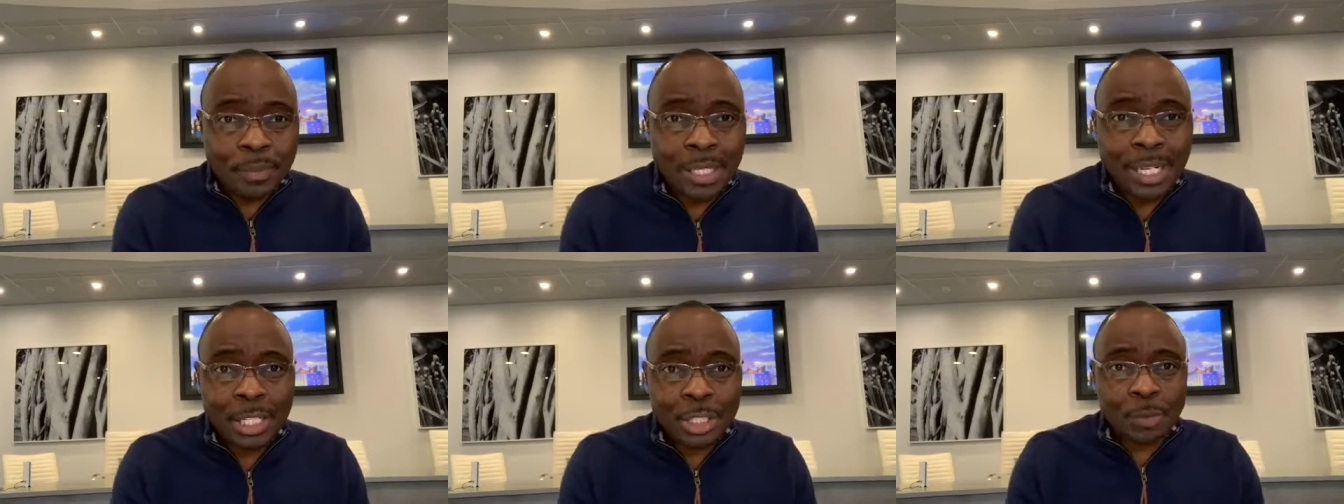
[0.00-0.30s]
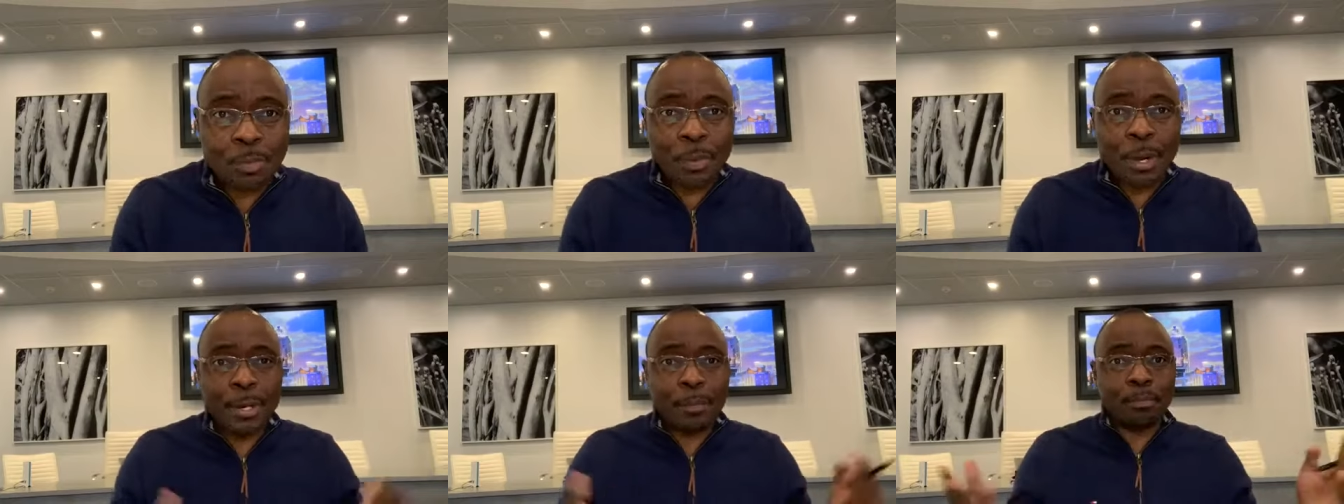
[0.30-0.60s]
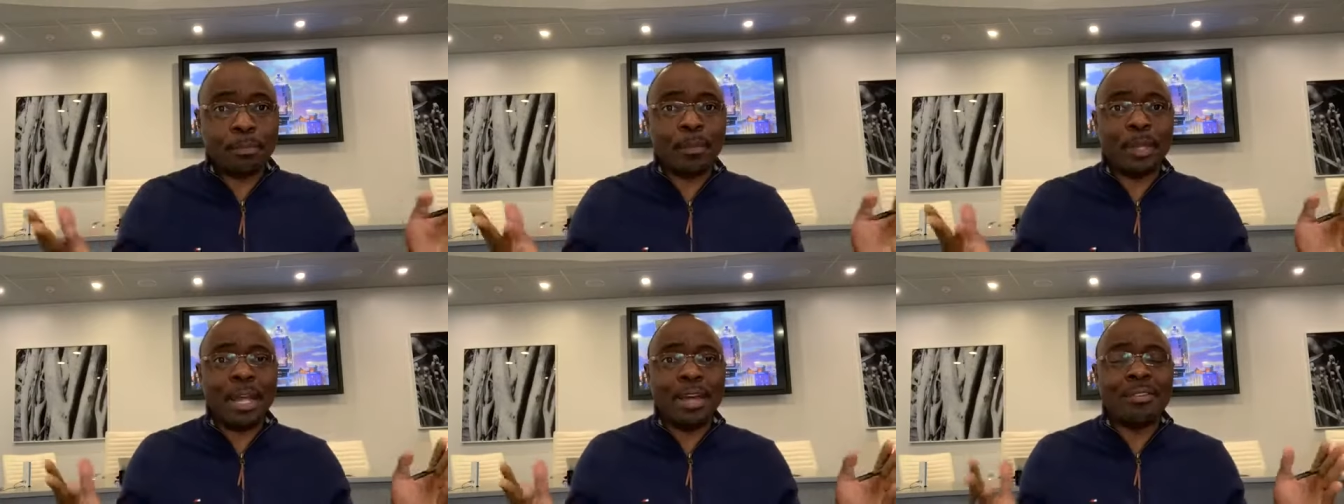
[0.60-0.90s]
Let's pray.
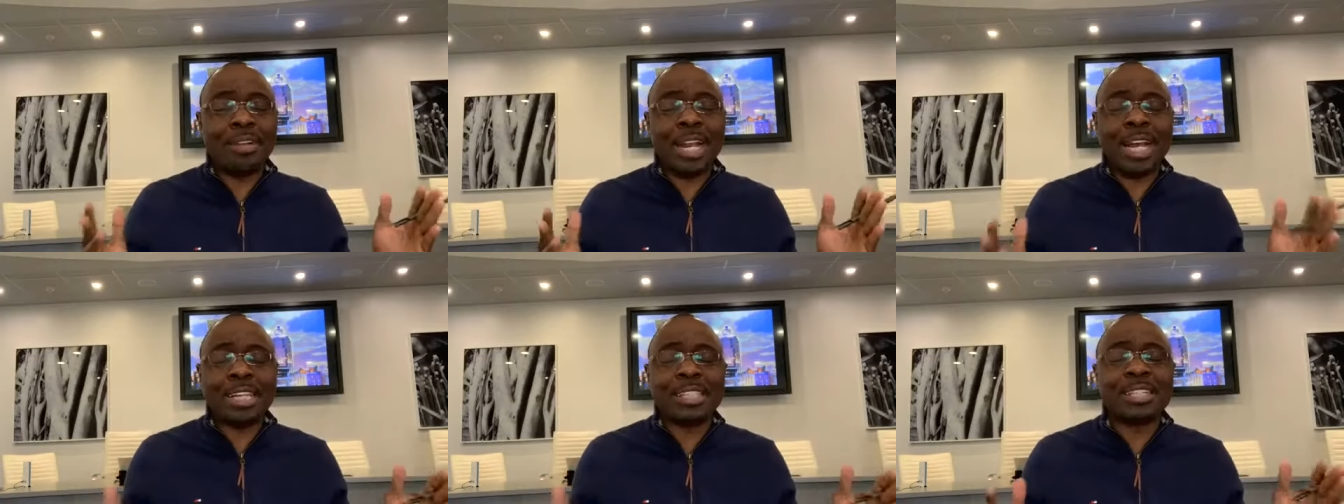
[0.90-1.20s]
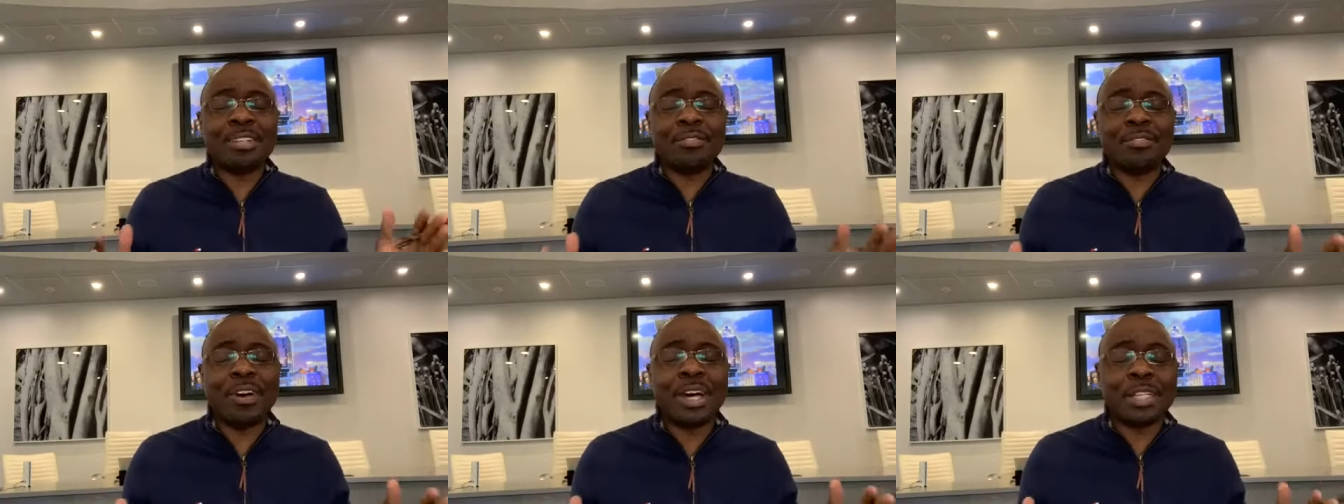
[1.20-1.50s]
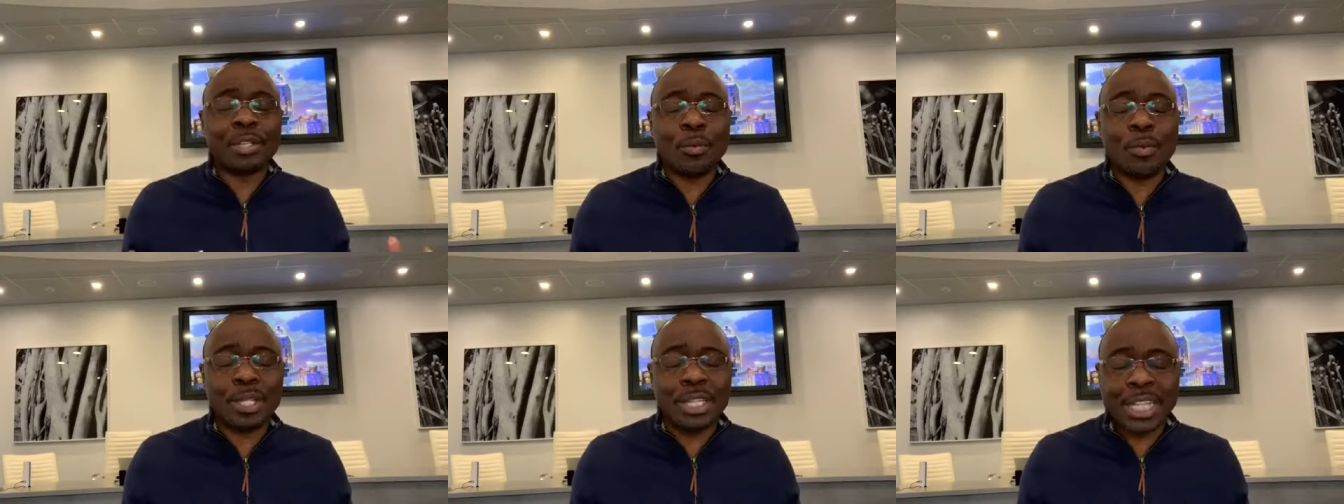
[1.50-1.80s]
Everlasting
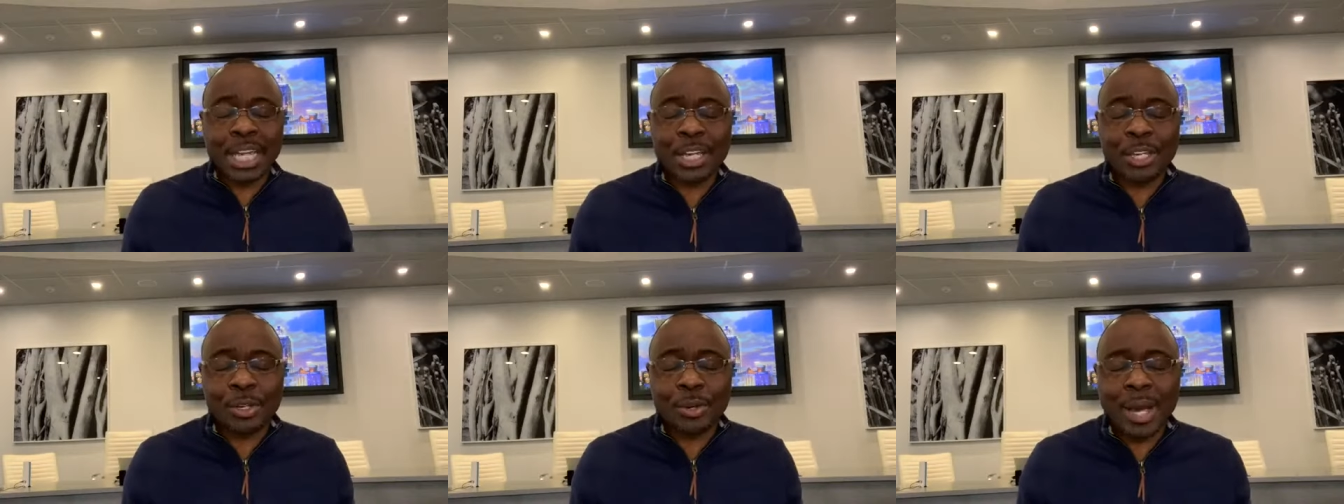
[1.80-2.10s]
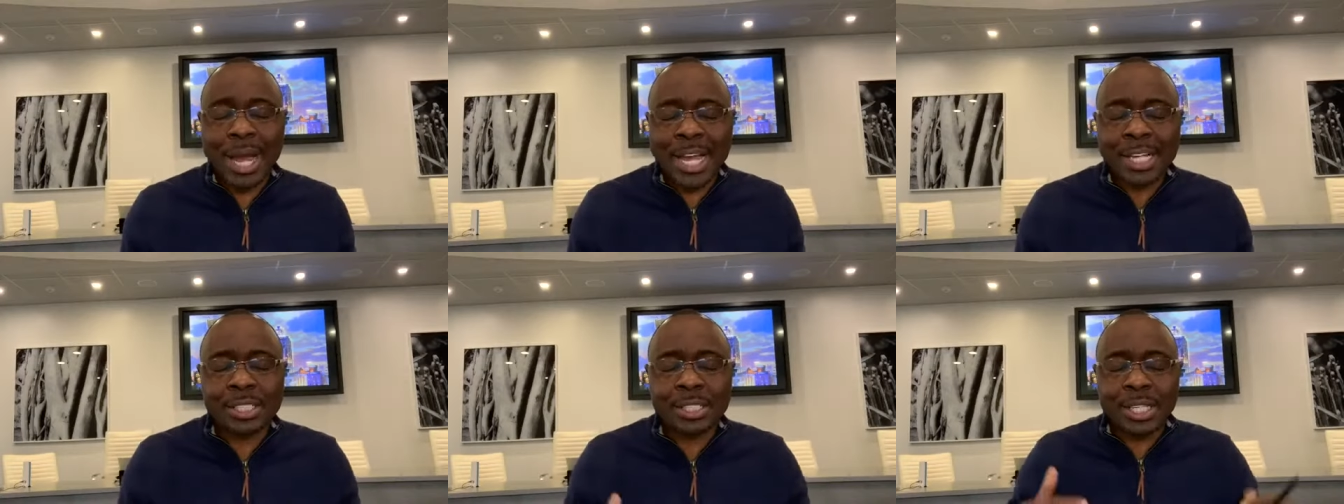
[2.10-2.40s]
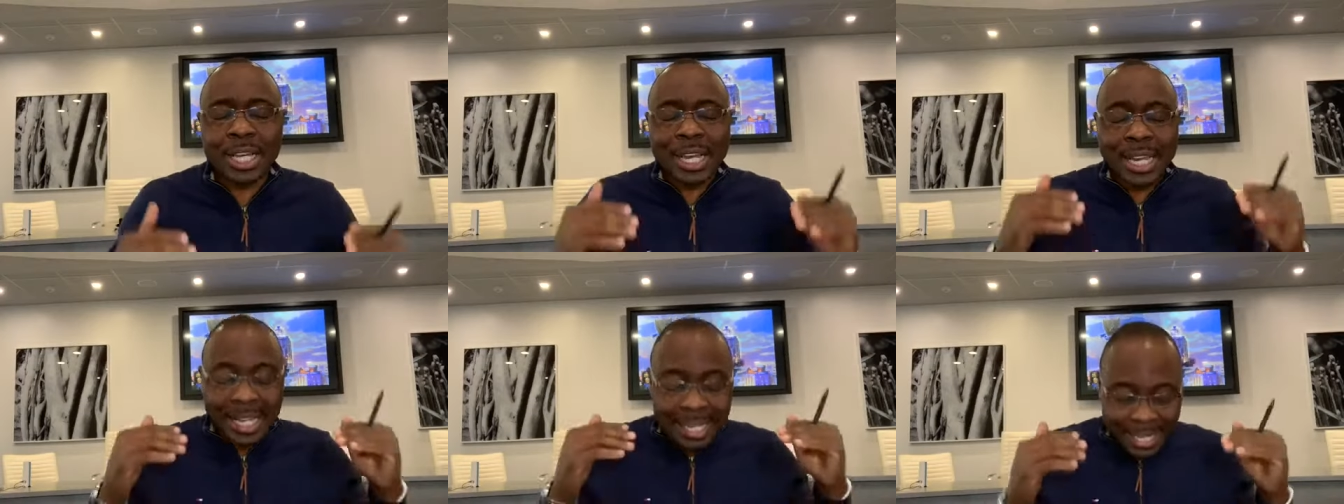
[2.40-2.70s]
Father, we thank you
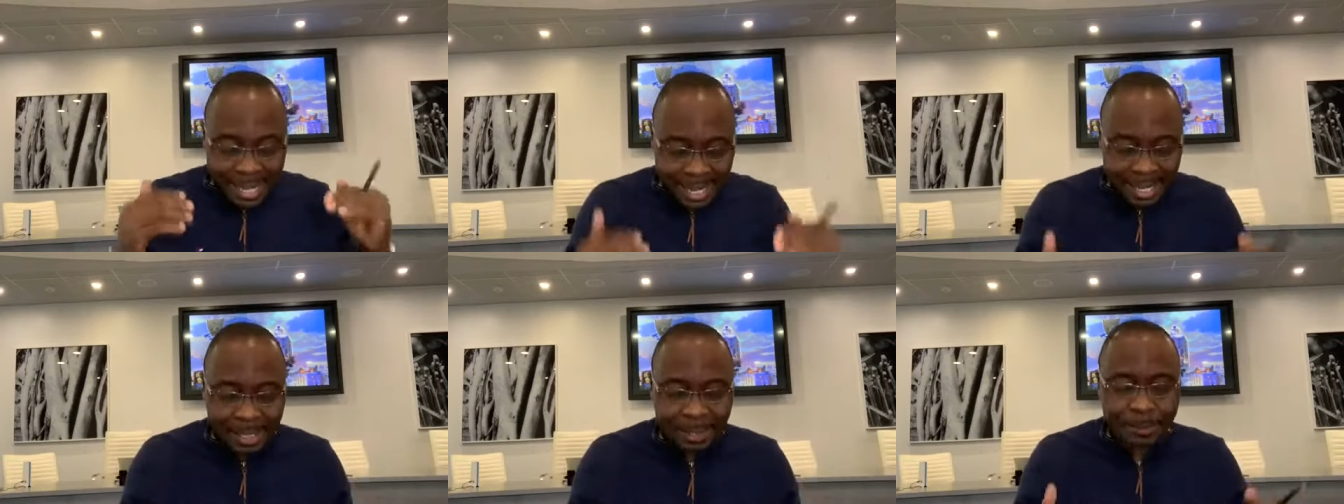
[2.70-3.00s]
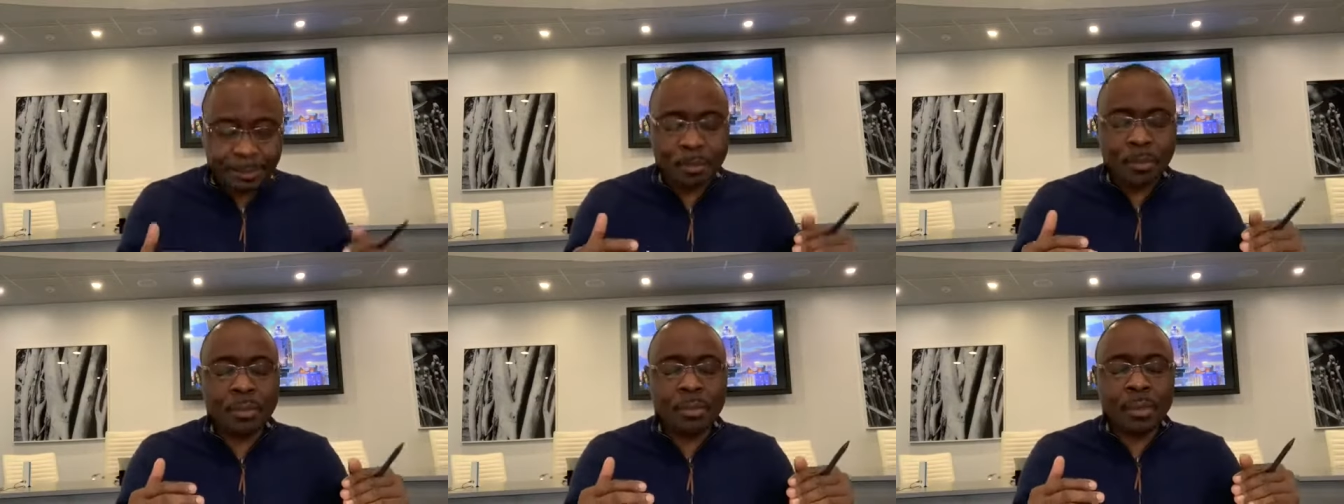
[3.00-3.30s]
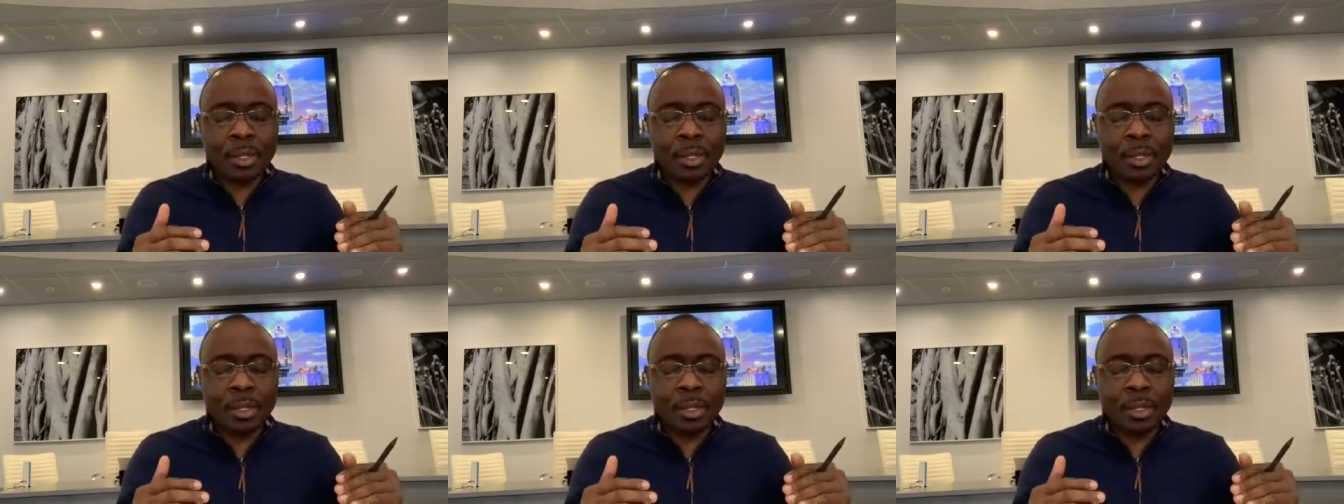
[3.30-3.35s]
as again